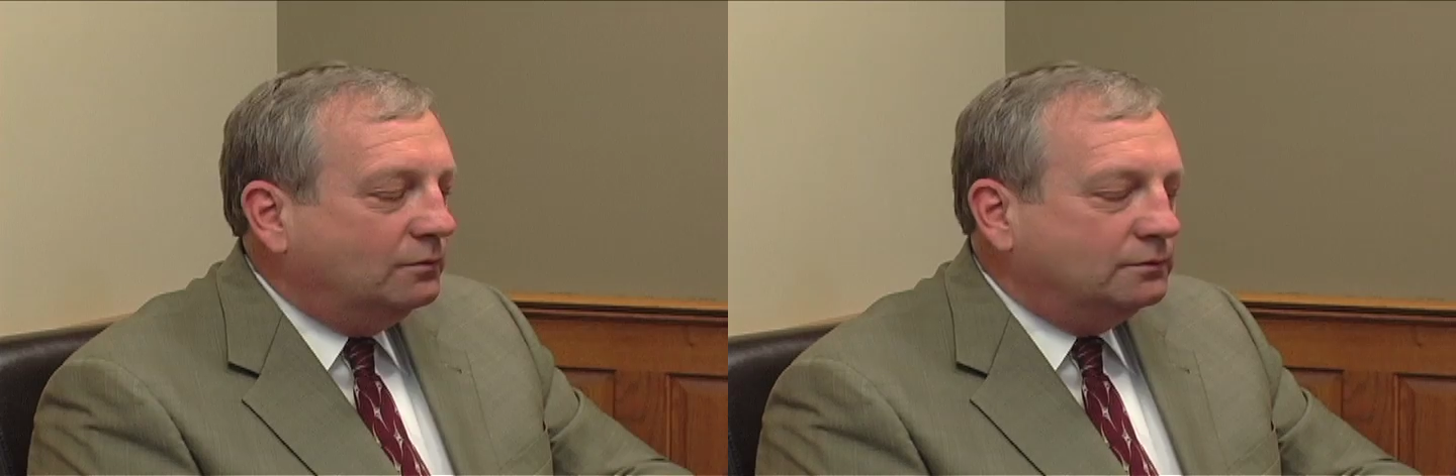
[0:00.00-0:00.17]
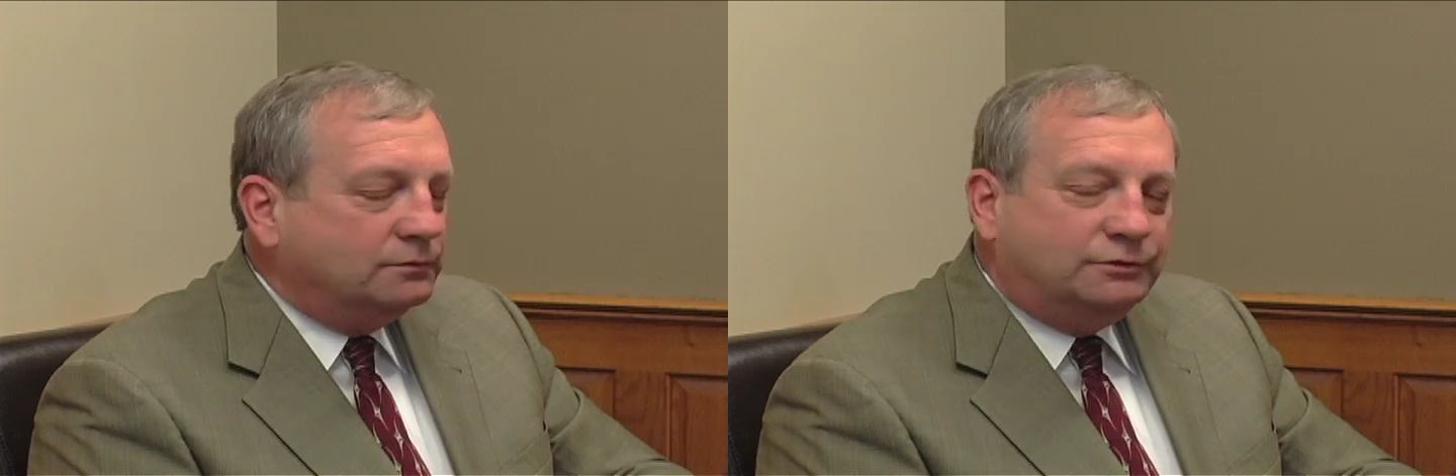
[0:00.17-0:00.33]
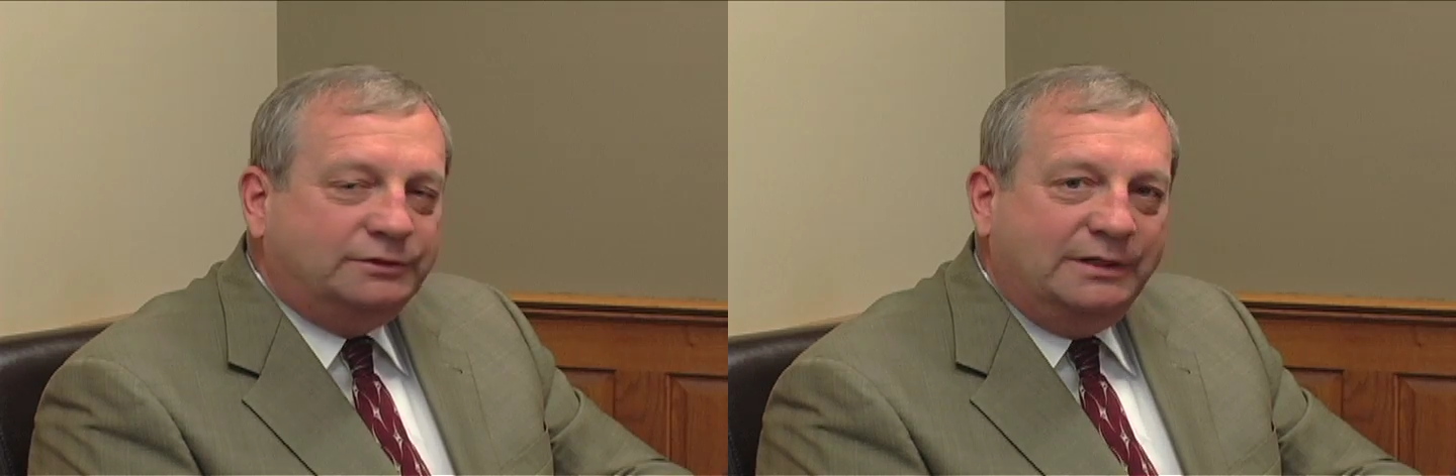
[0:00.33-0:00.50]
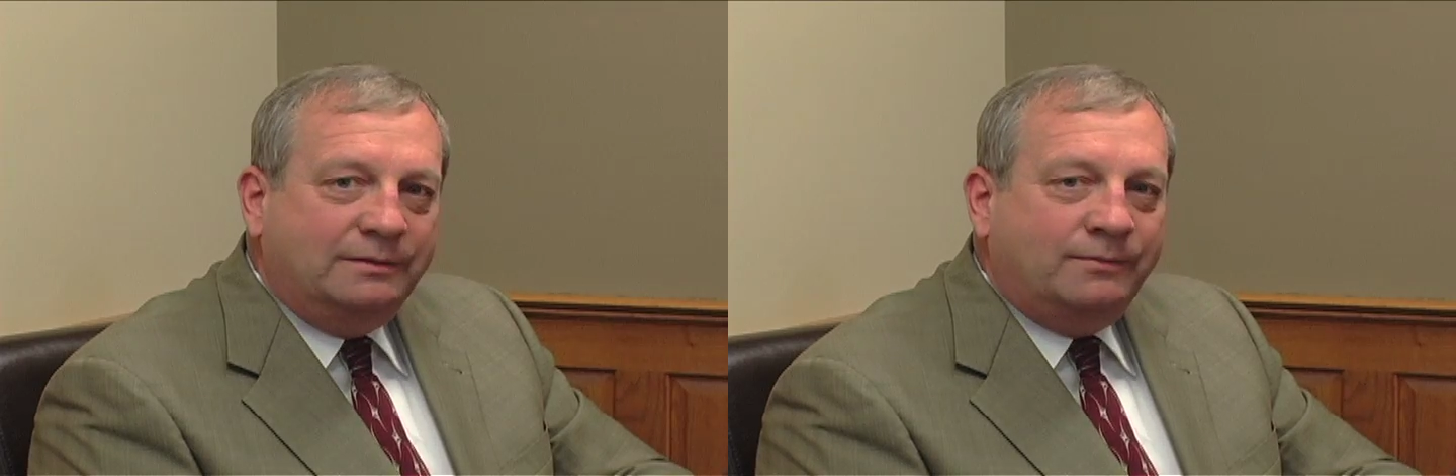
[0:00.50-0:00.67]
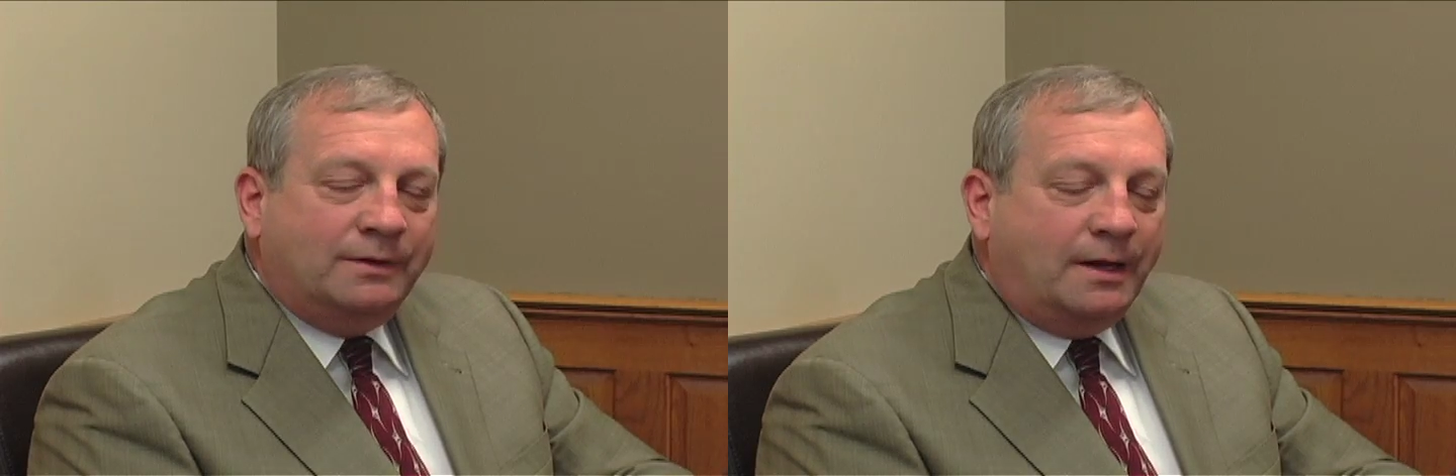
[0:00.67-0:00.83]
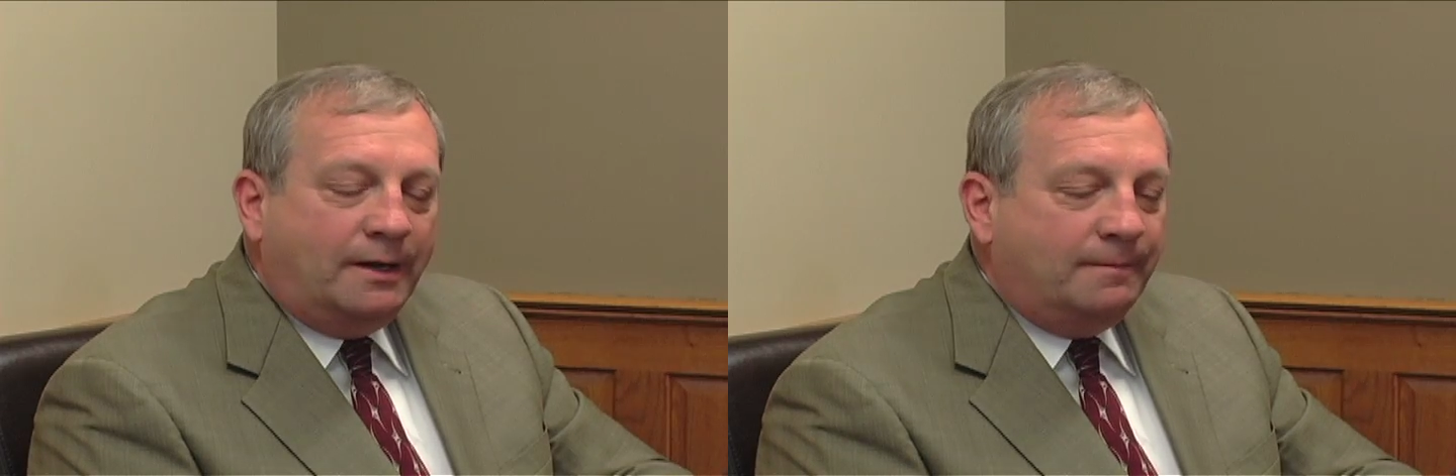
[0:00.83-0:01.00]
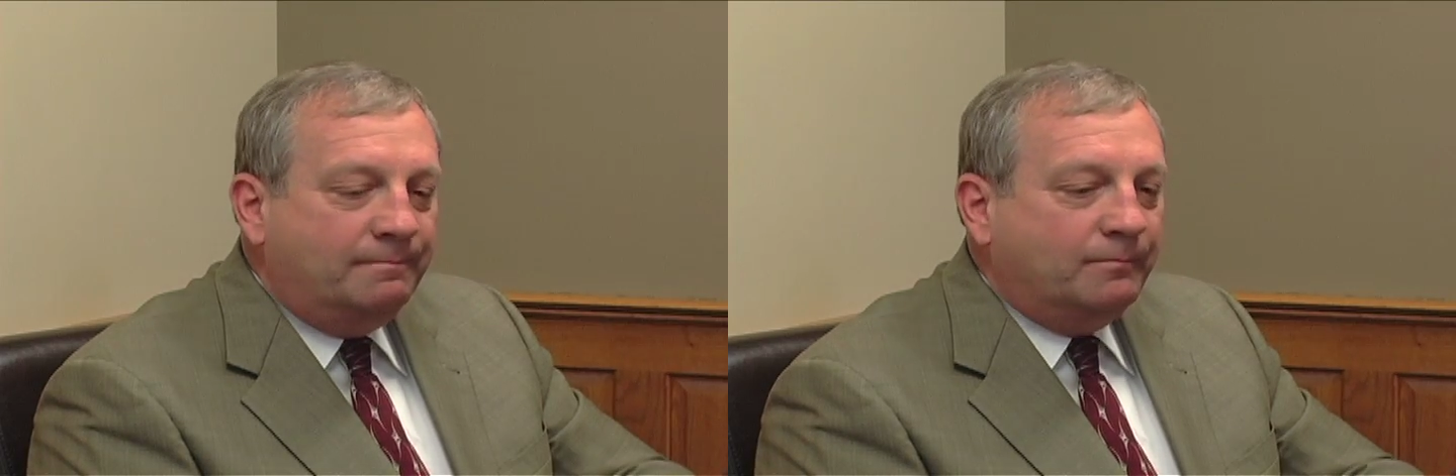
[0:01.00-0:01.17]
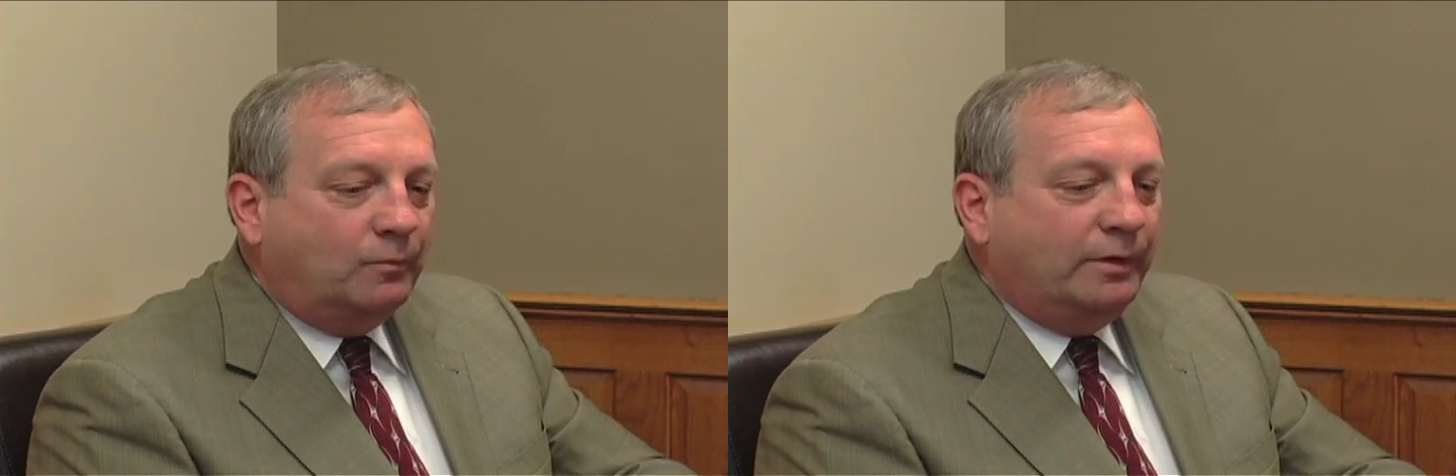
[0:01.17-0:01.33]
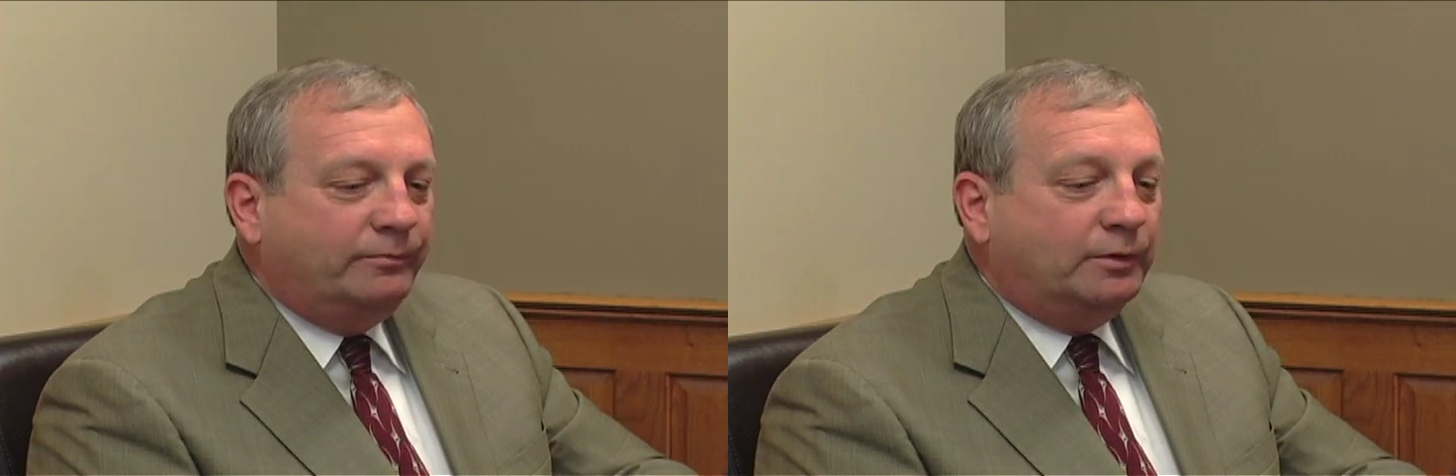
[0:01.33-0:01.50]
Well, Steve,
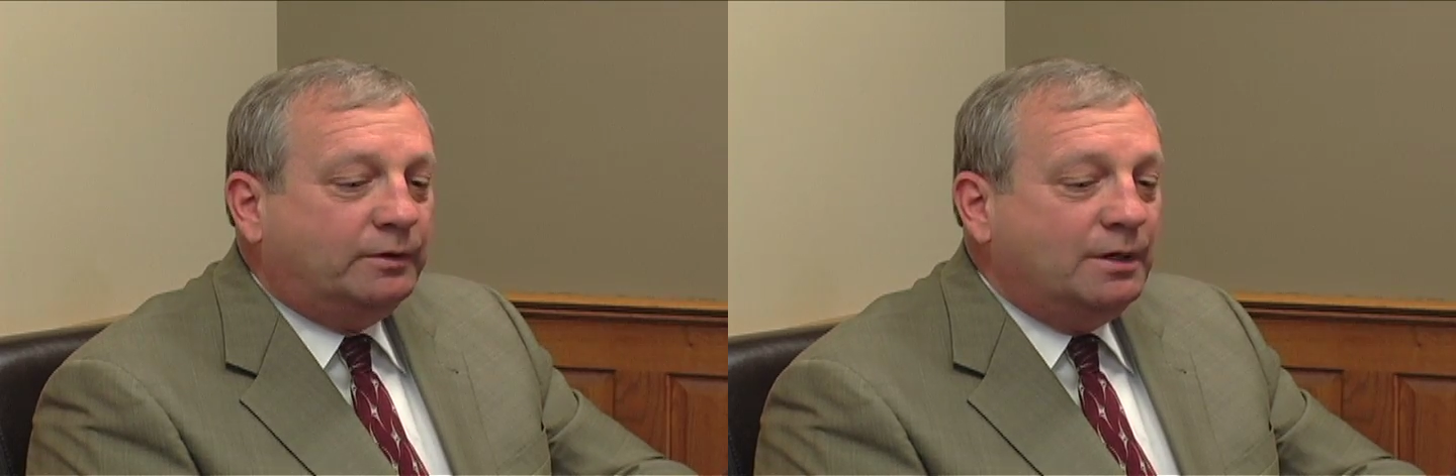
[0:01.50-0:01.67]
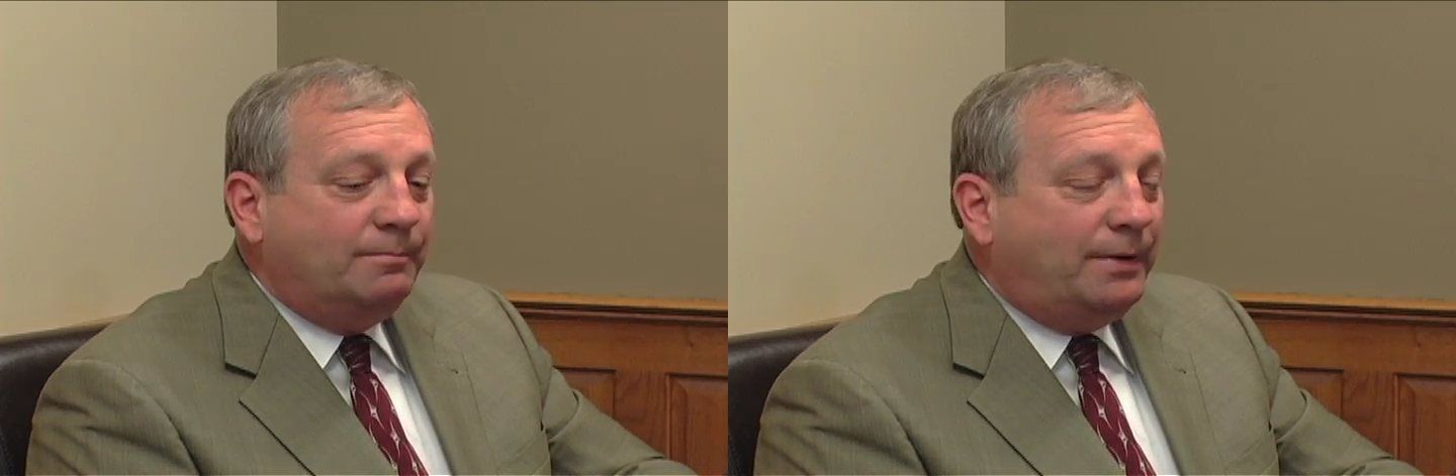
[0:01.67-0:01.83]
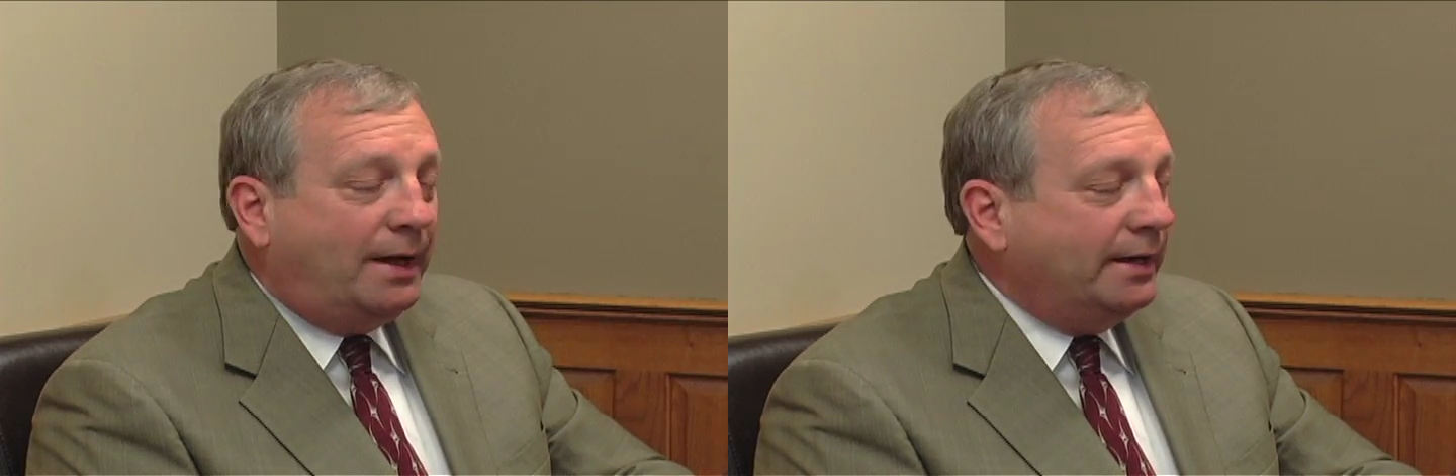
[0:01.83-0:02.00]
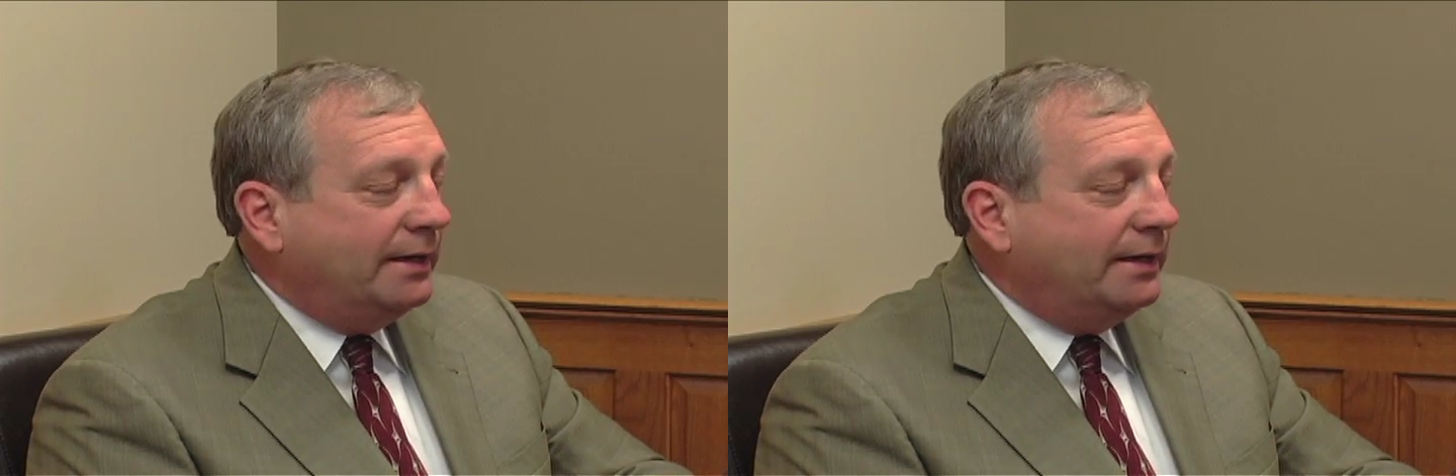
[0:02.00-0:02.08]
if you're going to buy